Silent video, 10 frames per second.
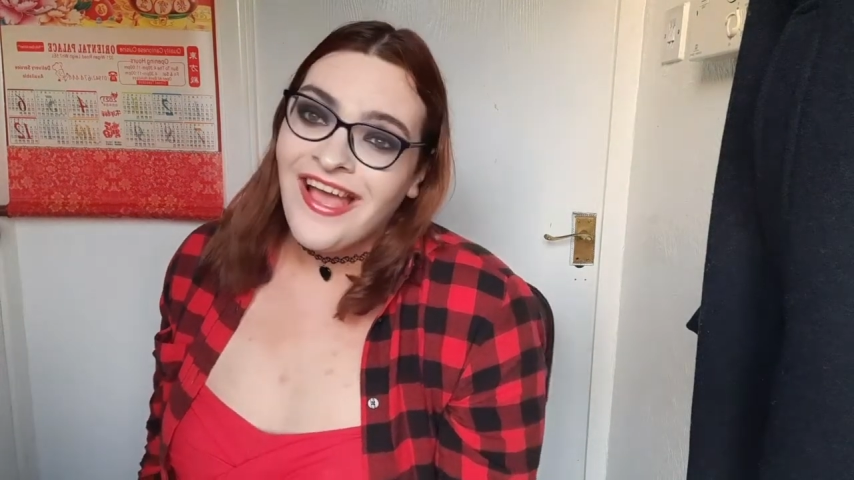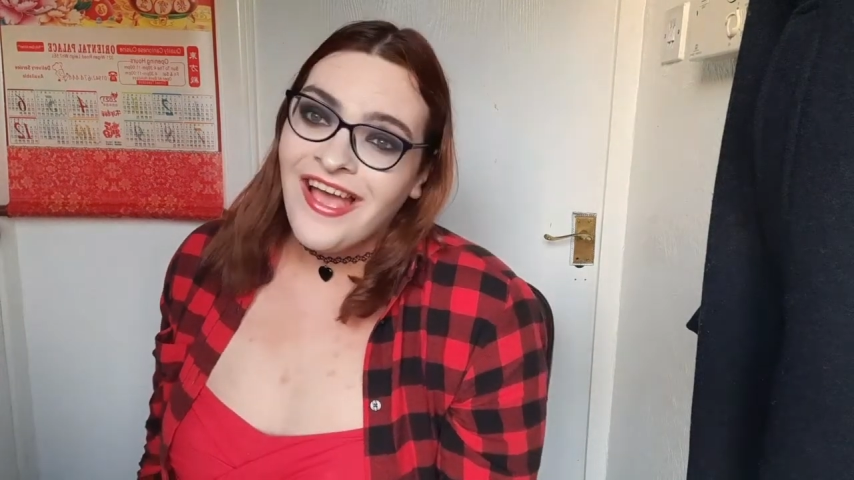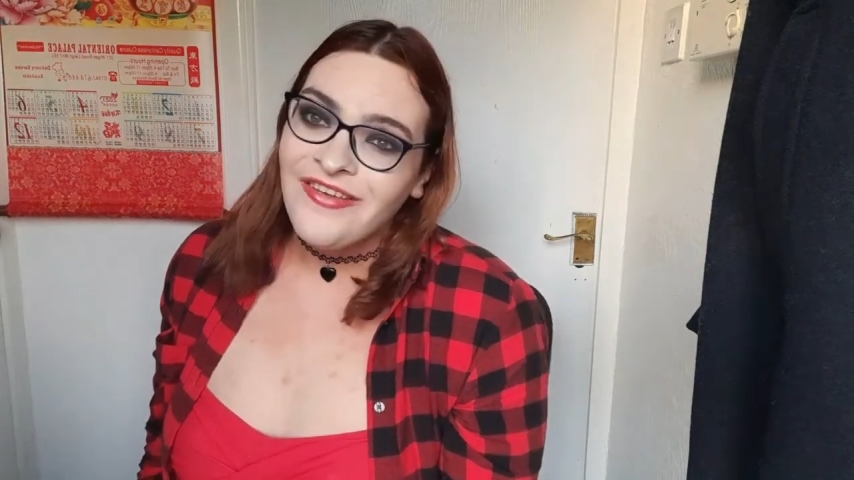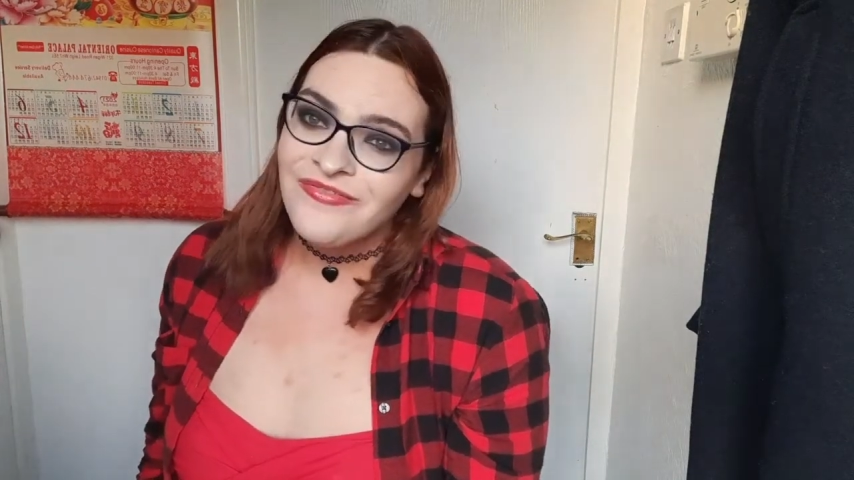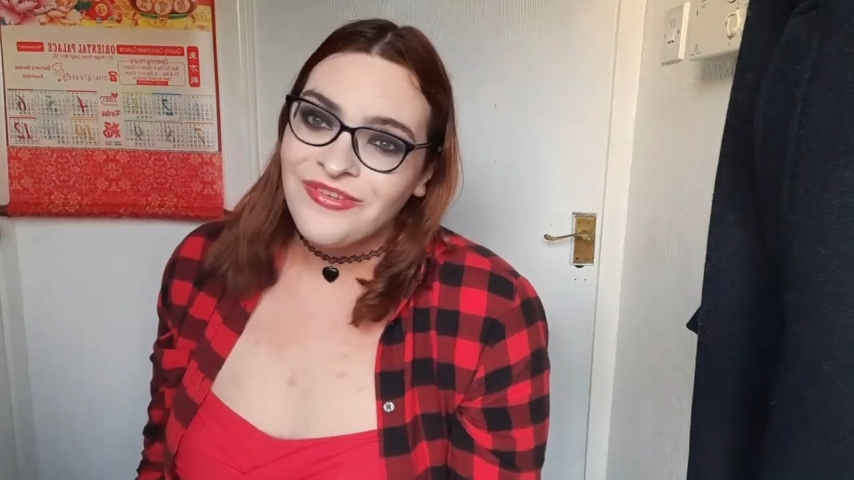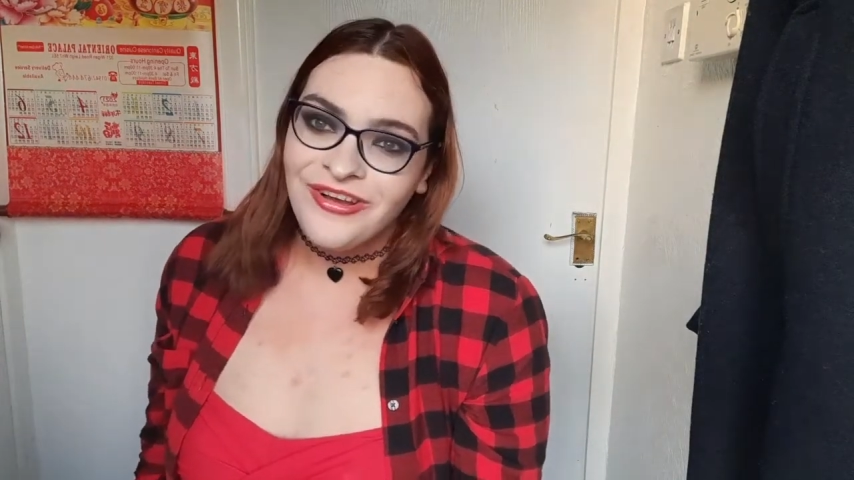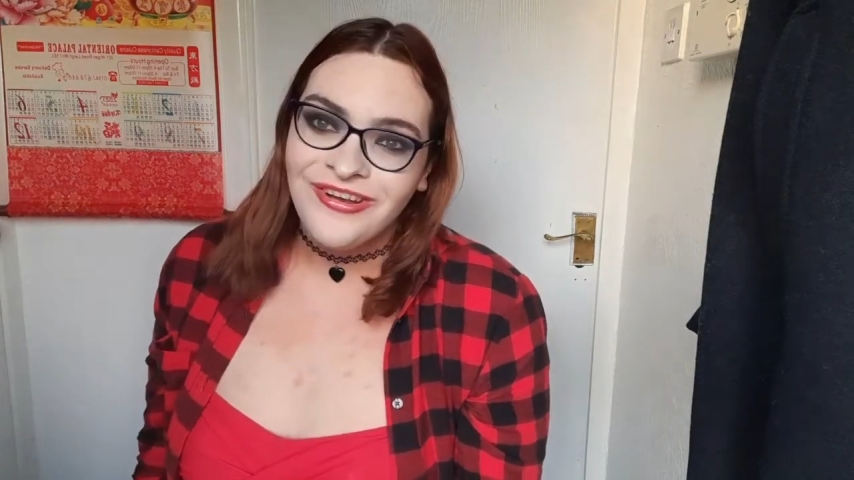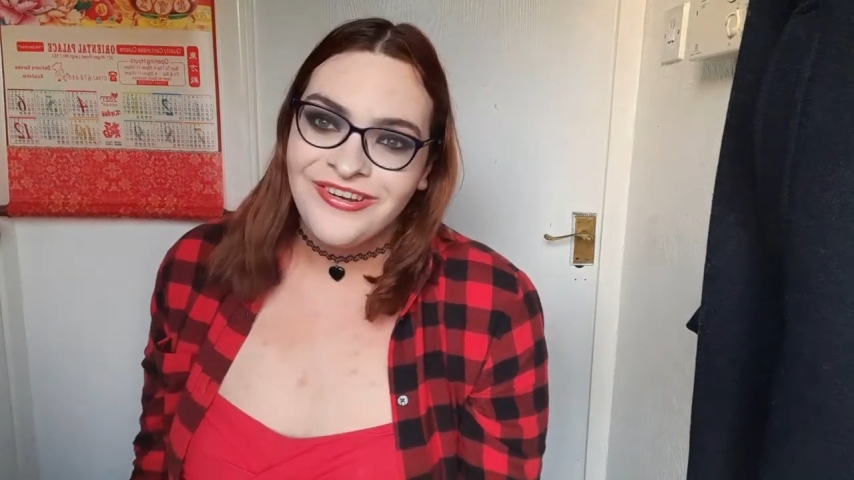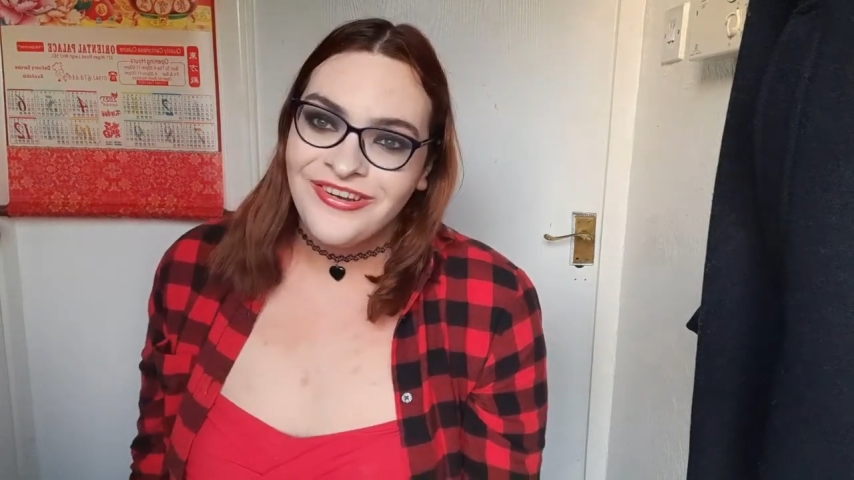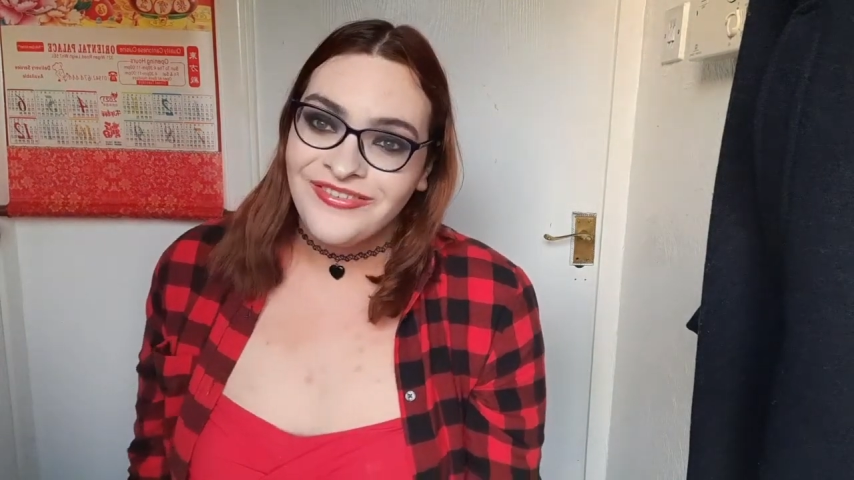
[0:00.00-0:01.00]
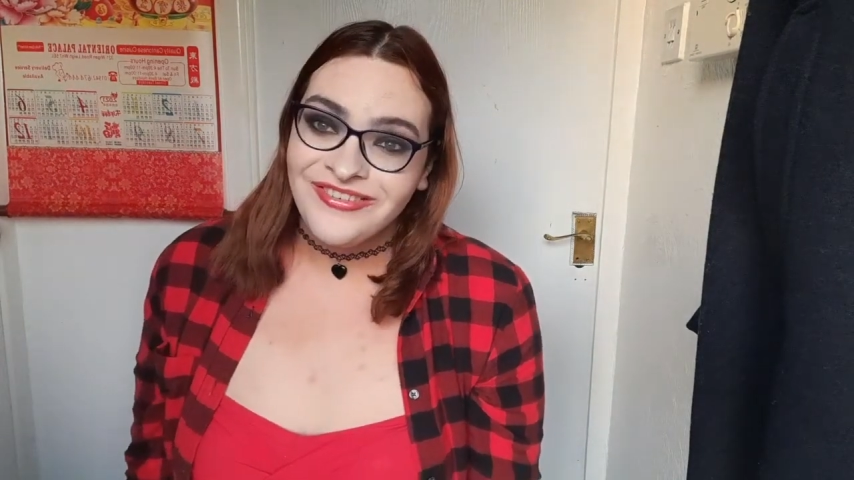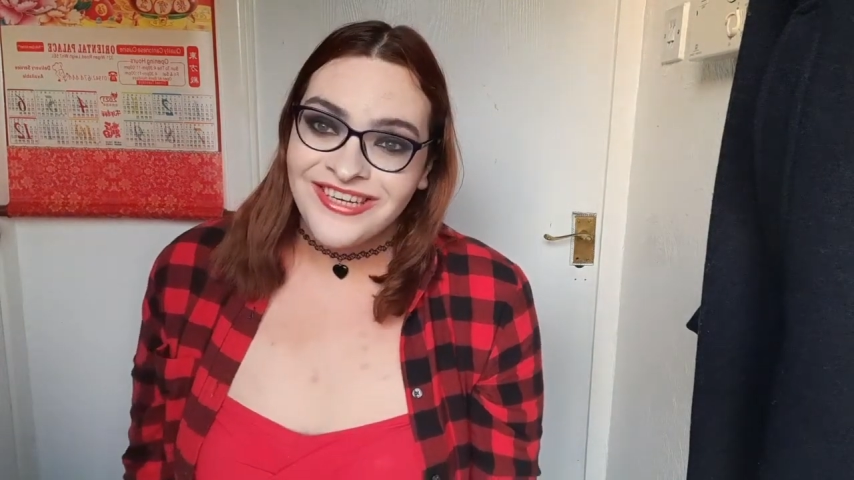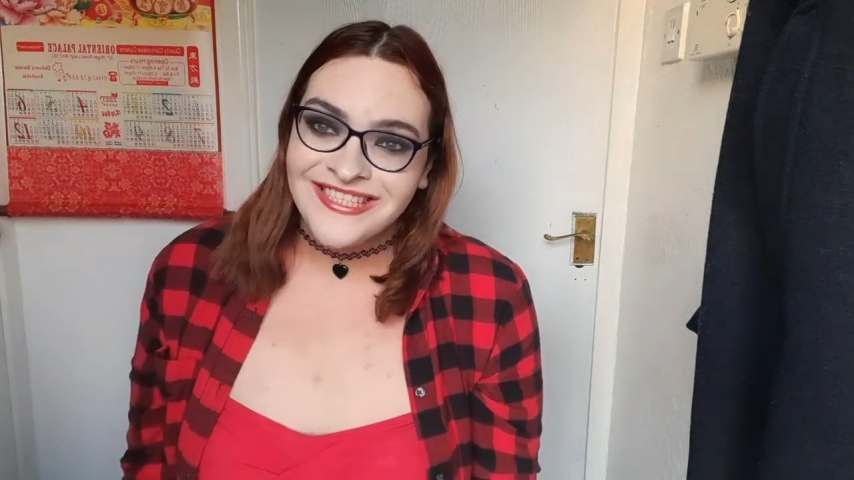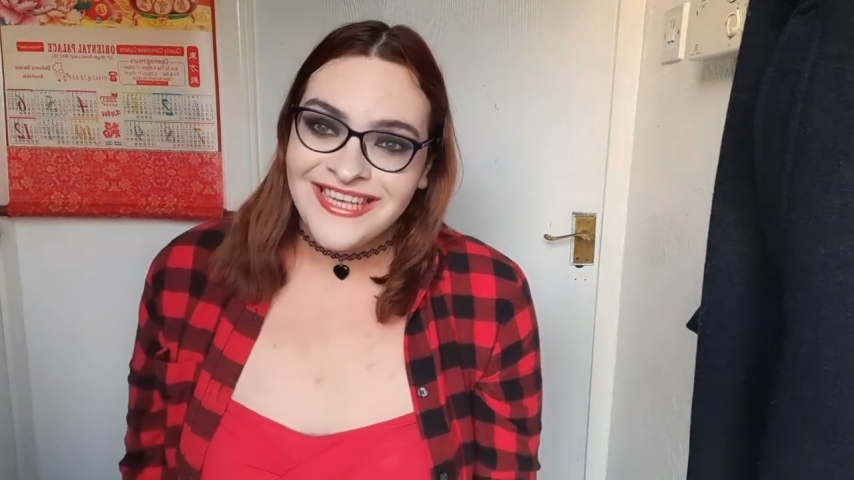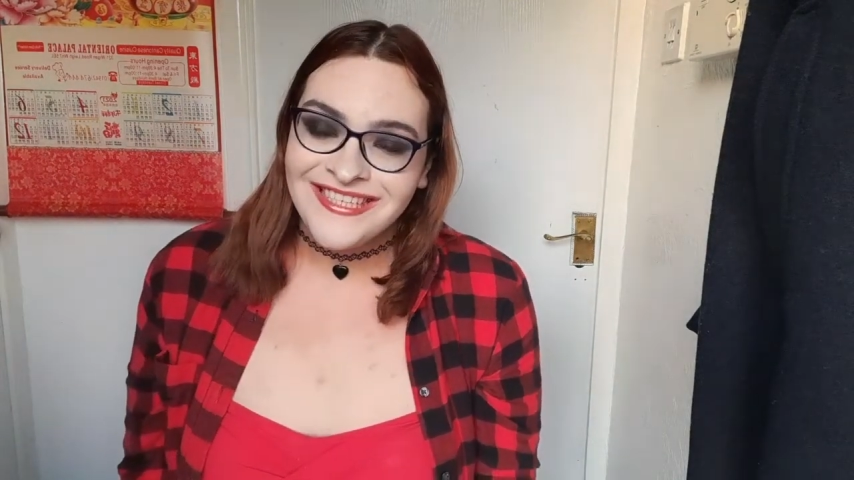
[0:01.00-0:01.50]
I've got another
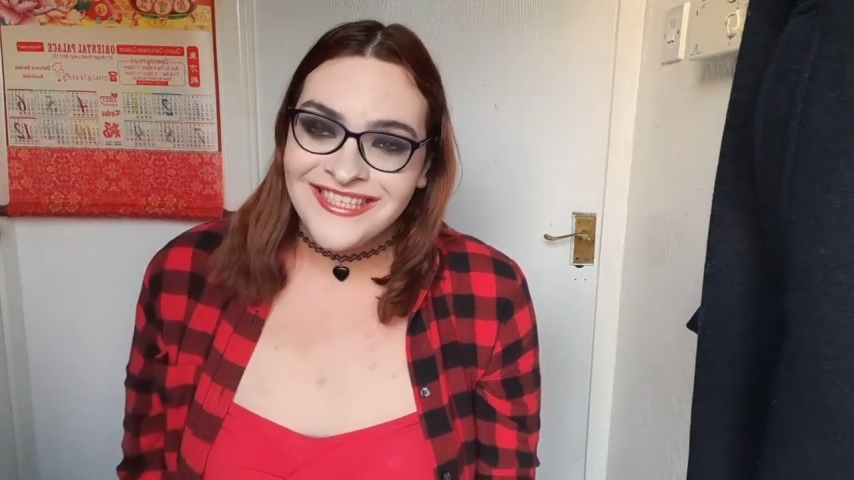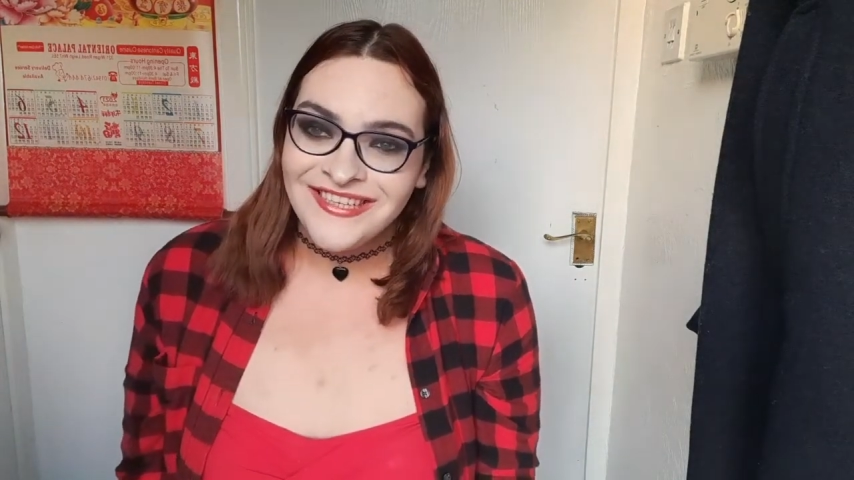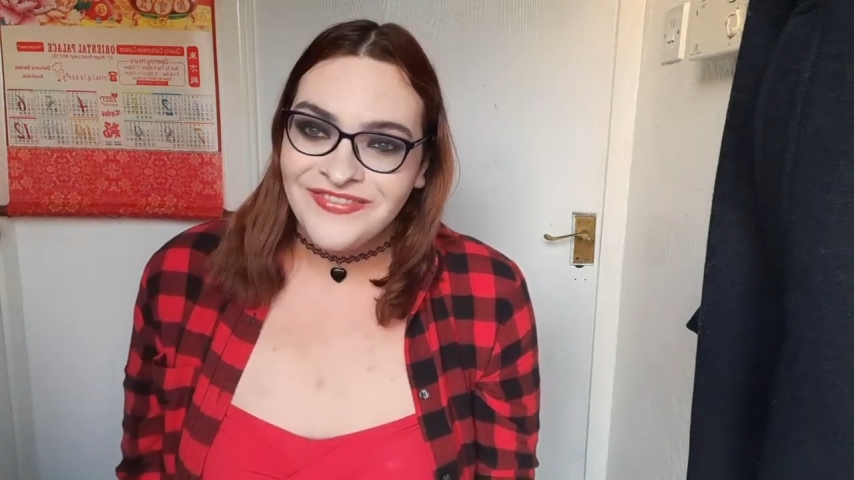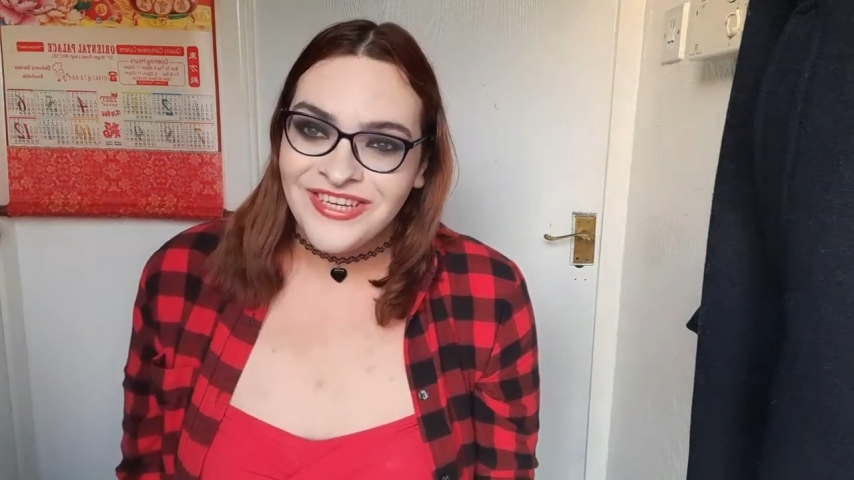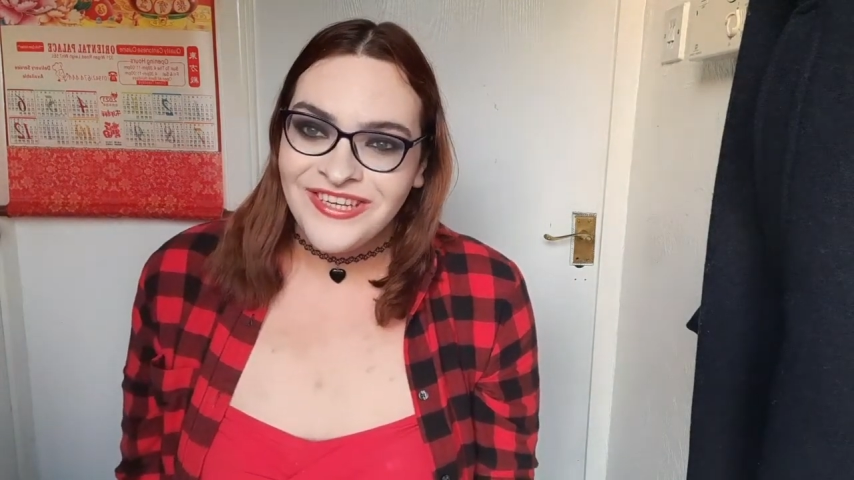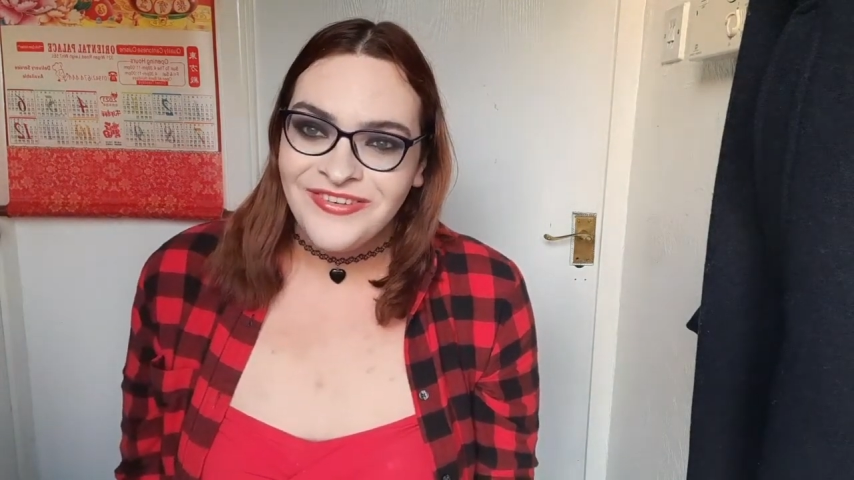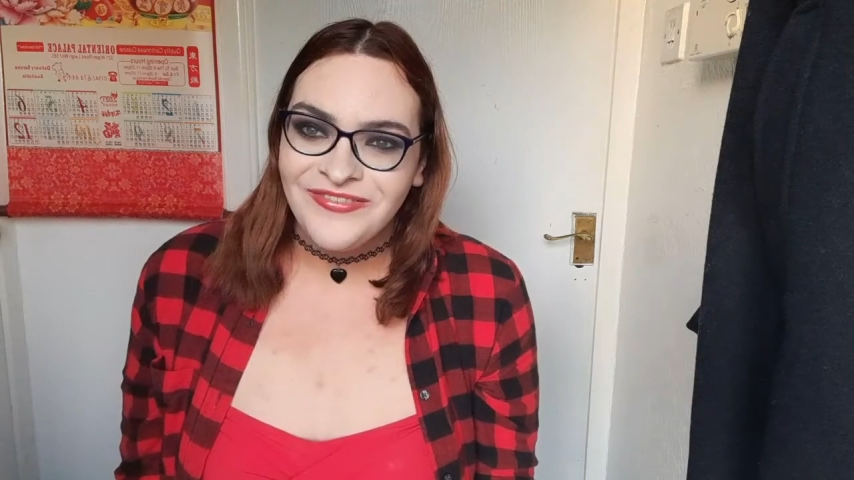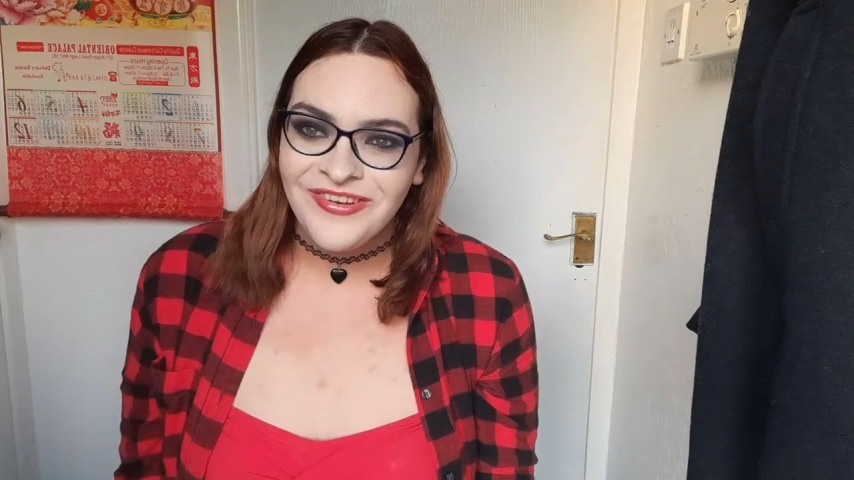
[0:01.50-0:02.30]
exciting video